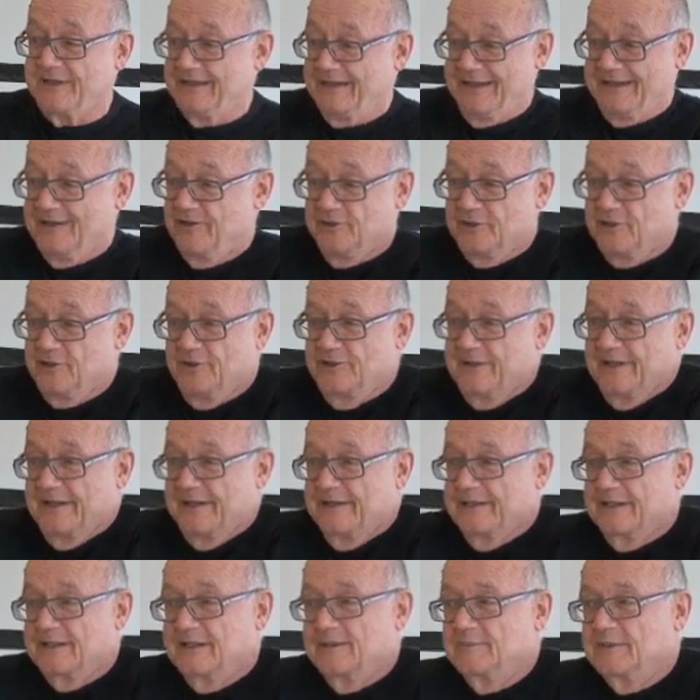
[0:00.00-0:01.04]
They don't know
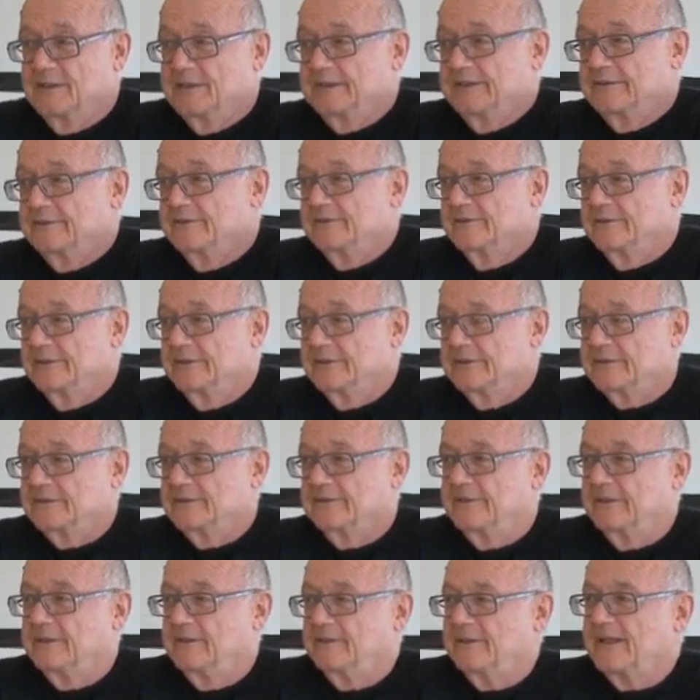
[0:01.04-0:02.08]
anything about their own
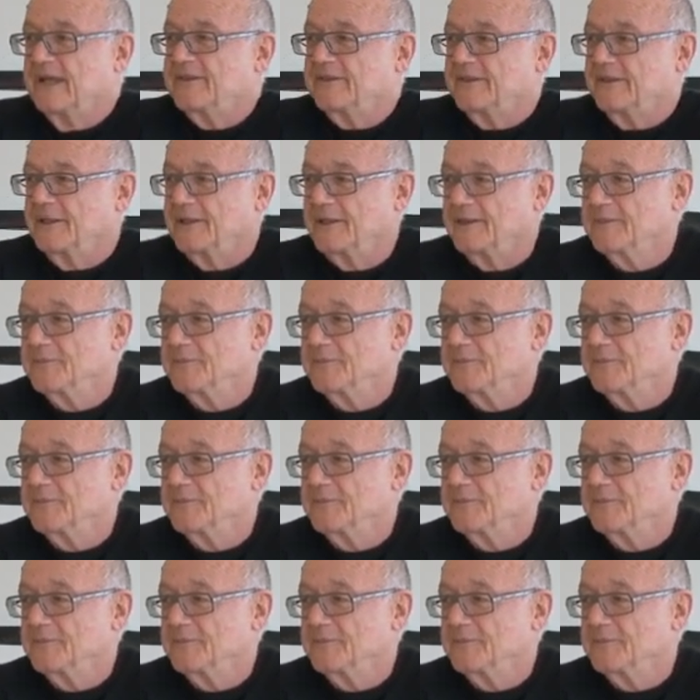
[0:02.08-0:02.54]
history. Nothing.